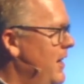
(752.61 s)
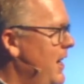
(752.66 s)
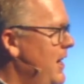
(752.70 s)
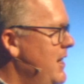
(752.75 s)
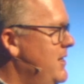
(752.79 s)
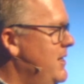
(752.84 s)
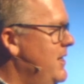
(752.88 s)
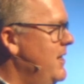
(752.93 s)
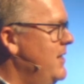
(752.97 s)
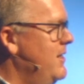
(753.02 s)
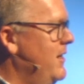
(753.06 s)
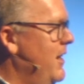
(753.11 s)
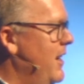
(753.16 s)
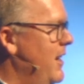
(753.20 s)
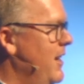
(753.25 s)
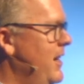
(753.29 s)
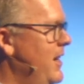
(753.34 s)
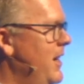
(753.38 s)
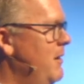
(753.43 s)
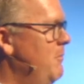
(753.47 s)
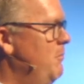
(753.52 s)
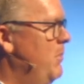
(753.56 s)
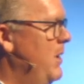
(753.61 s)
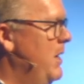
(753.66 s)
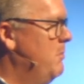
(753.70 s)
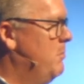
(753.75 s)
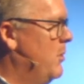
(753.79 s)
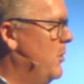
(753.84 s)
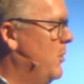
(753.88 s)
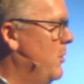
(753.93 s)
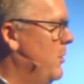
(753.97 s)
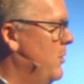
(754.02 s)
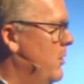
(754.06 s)
is this going to get
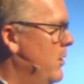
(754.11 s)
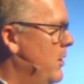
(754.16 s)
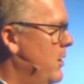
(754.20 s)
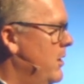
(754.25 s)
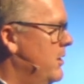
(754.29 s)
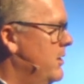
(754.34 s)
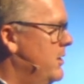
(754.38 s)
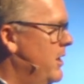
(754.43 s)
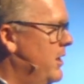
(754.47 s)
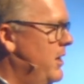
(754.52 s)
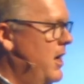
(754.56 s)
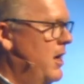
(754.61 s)
people to